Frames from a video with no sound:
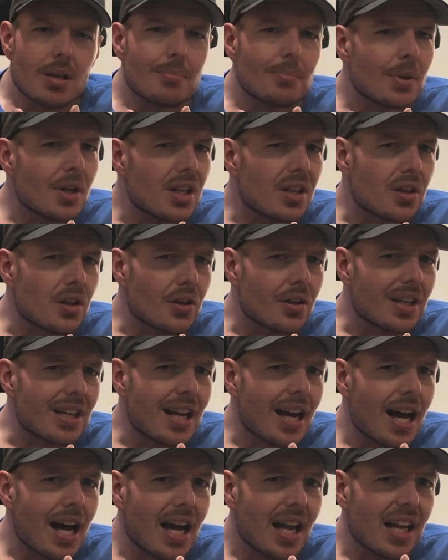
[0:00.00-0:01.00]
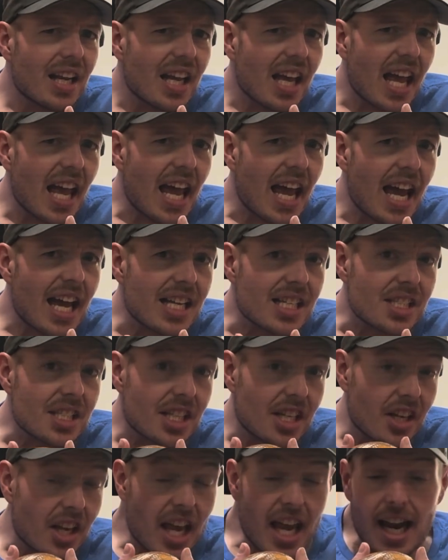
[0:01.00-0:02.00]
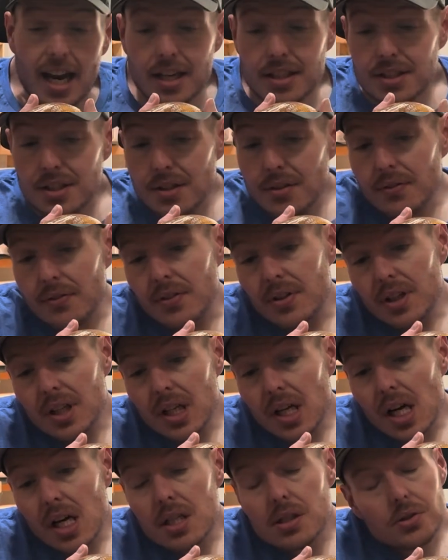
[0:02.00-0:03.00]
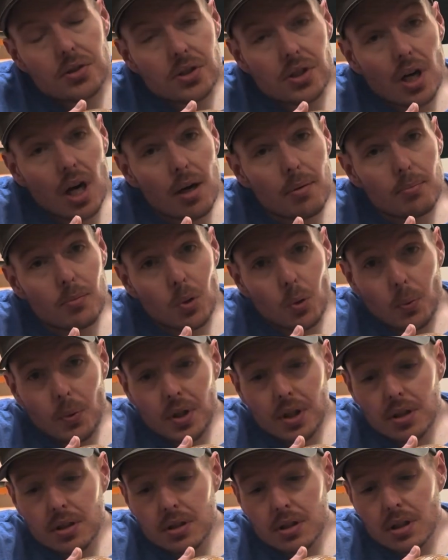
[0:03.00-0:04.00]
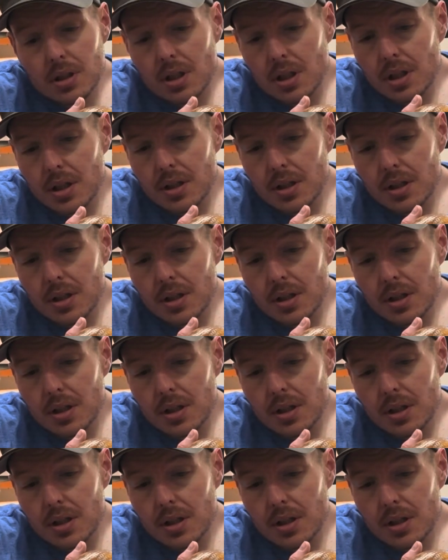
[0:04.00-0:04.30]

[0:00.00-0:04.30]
but they're not as inactive. Some will,